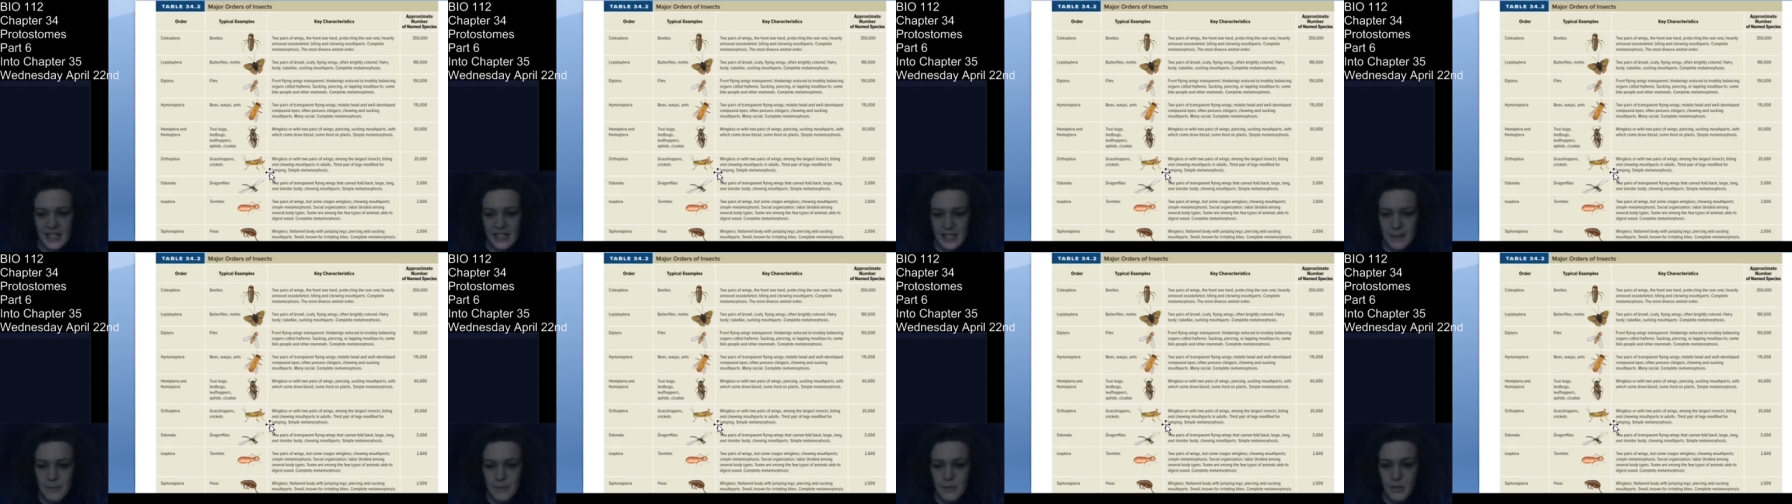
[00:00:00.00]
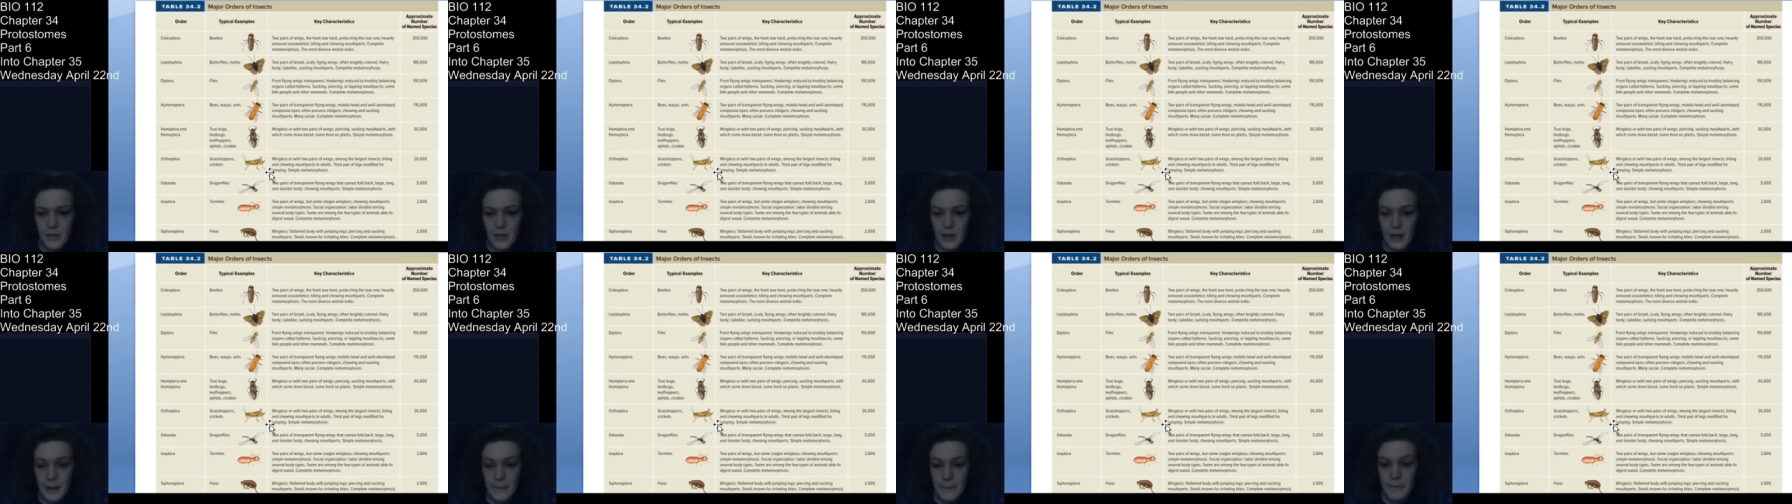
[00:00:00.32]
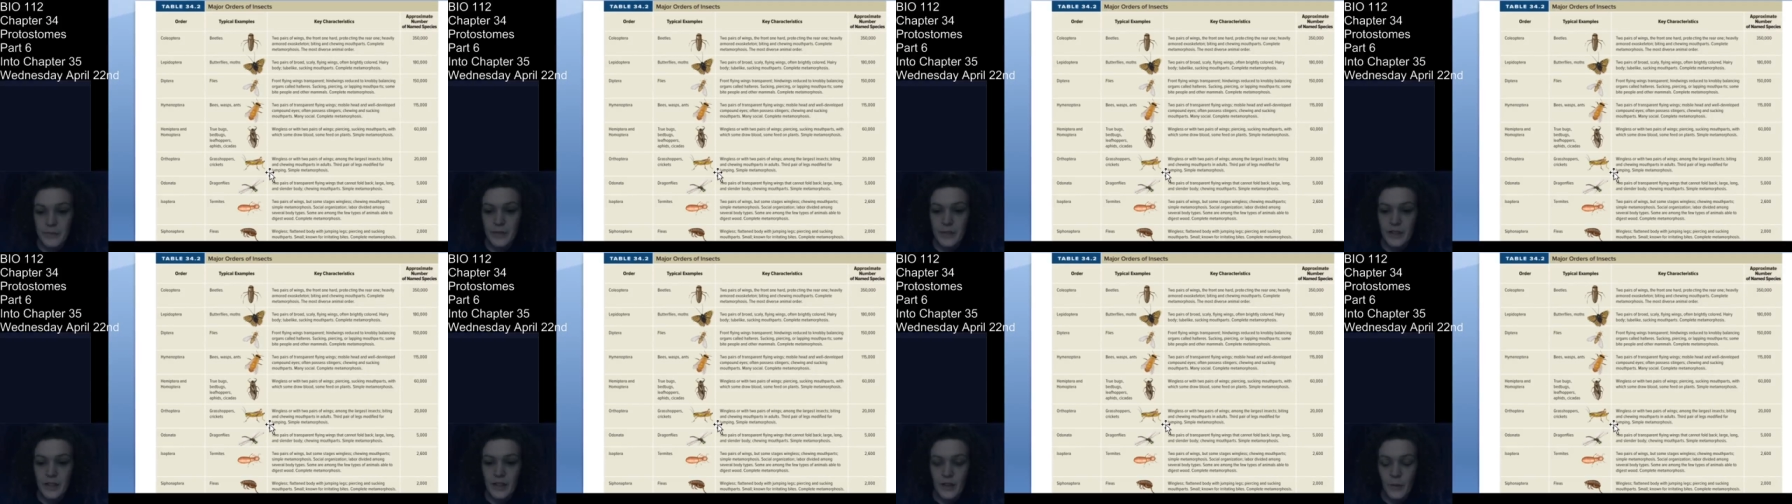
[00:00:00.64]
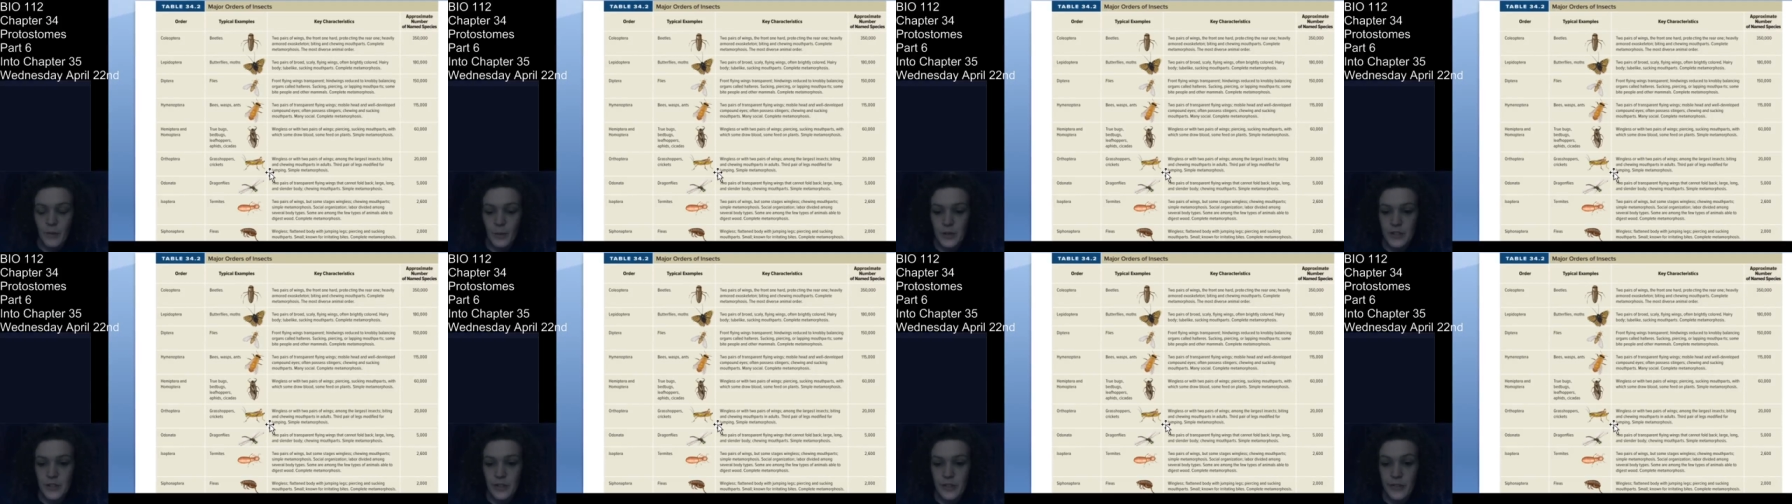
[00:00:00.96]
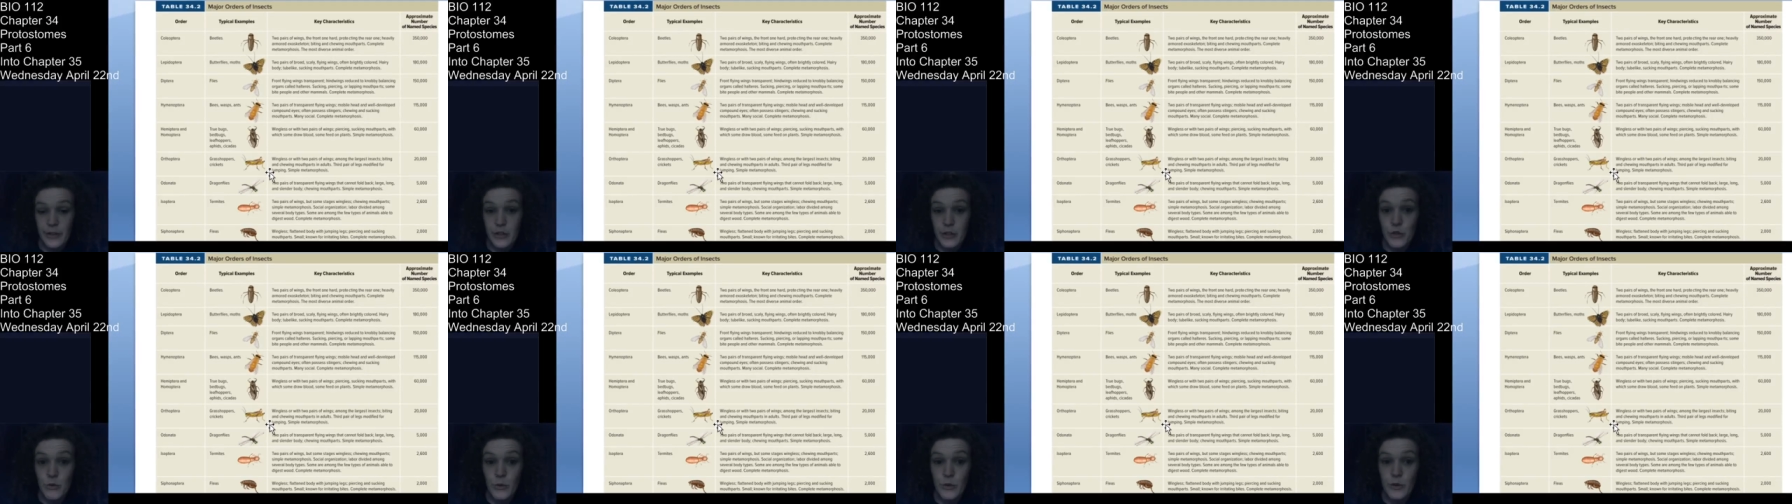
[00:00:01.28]
Diptera, which are
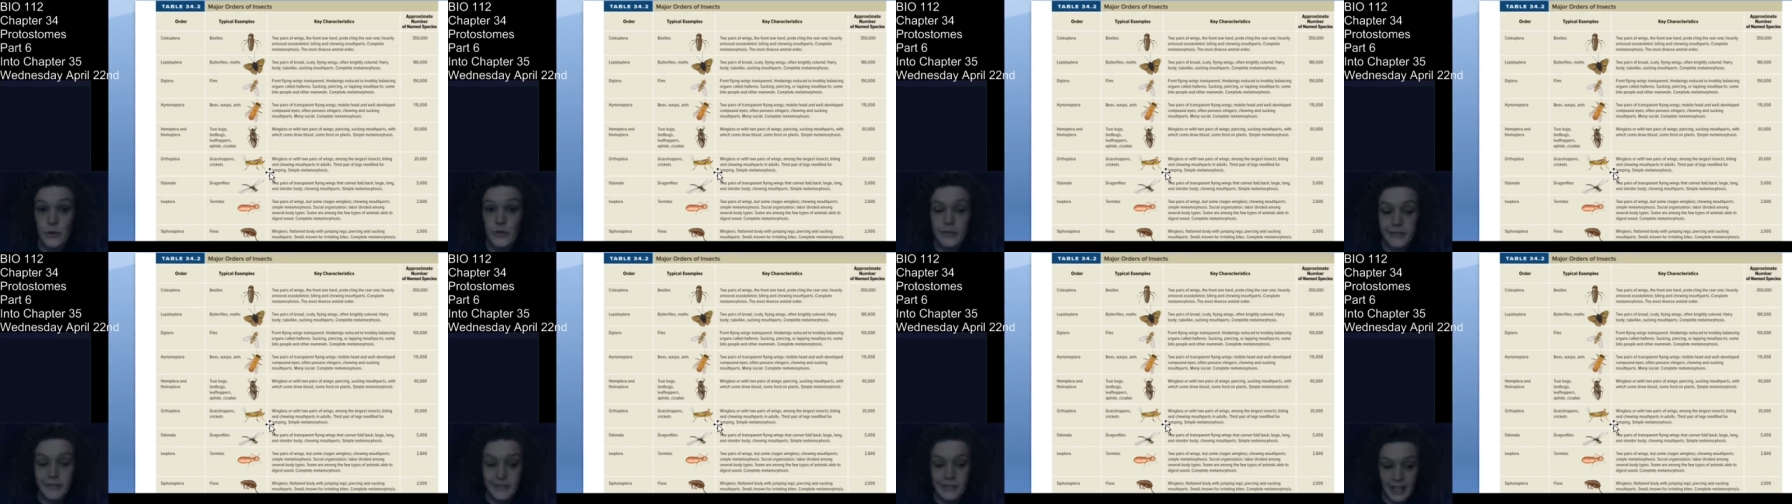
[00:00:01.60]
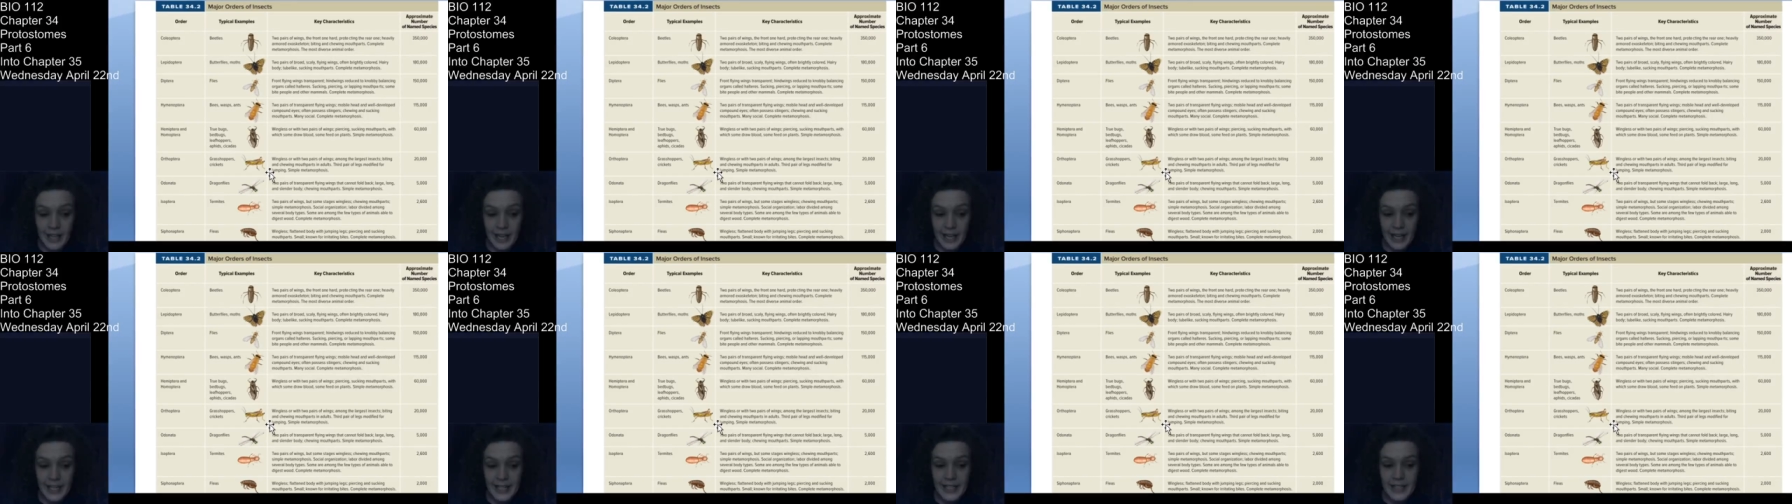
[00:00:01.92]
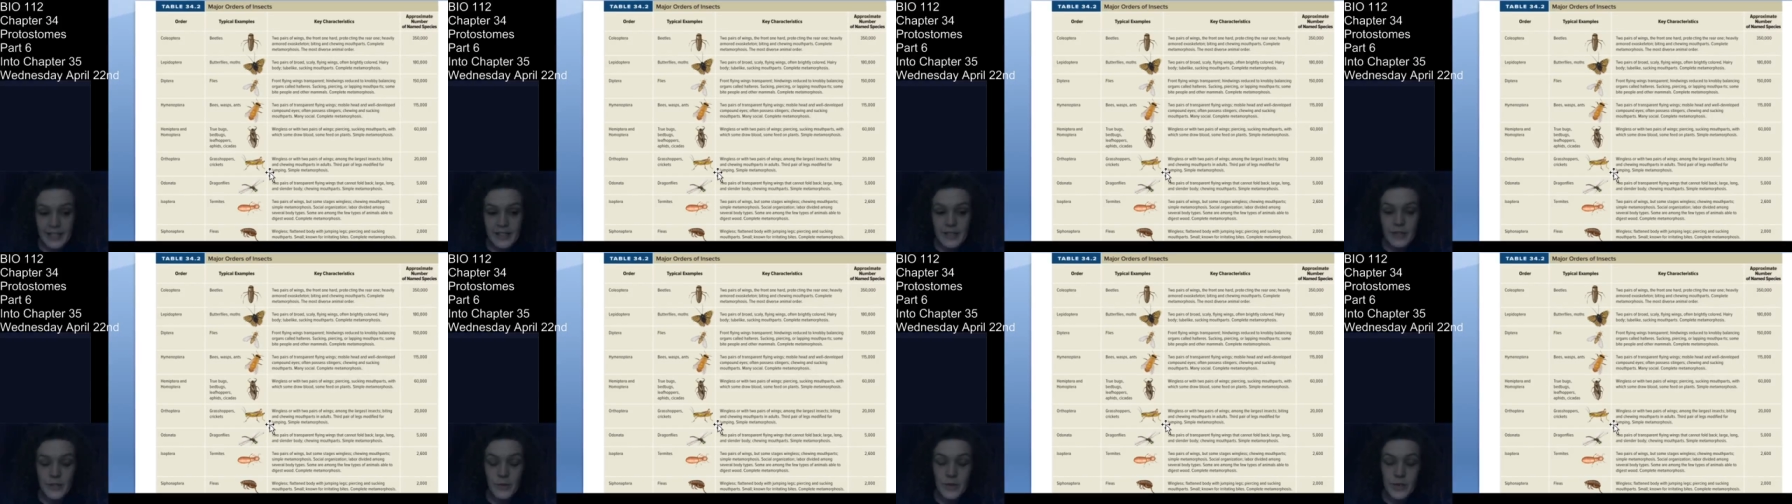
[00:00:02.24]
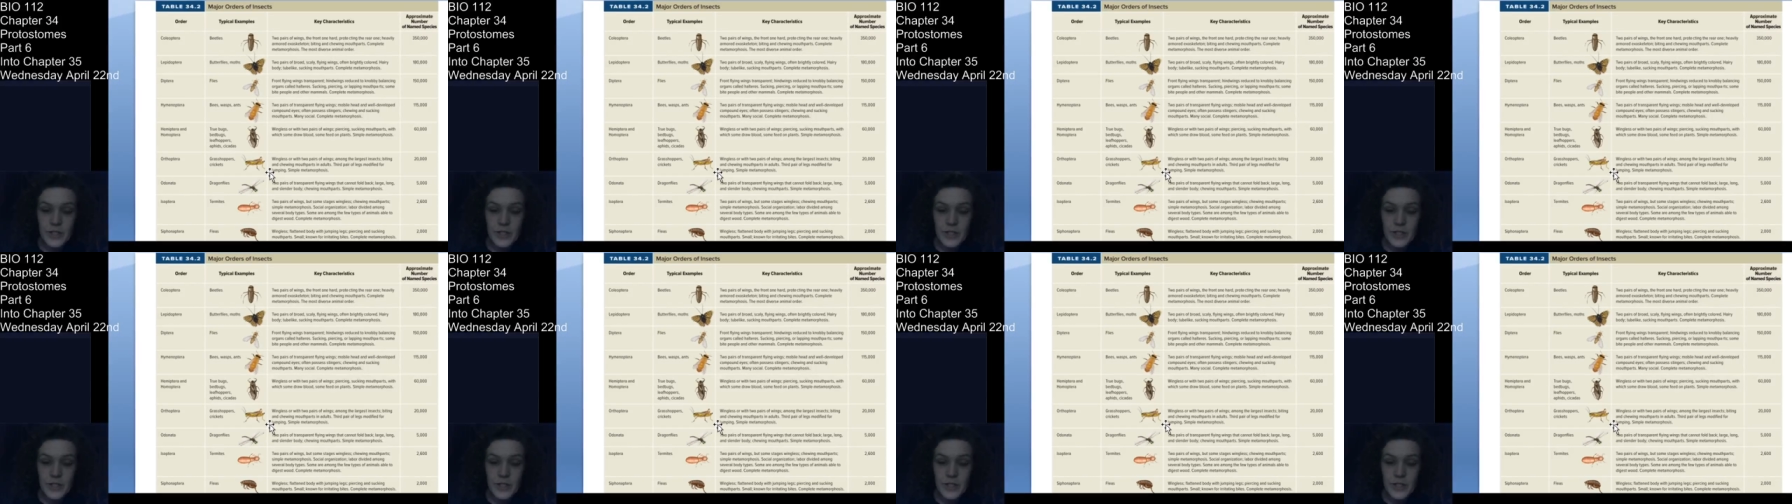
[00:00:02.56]
the true flies,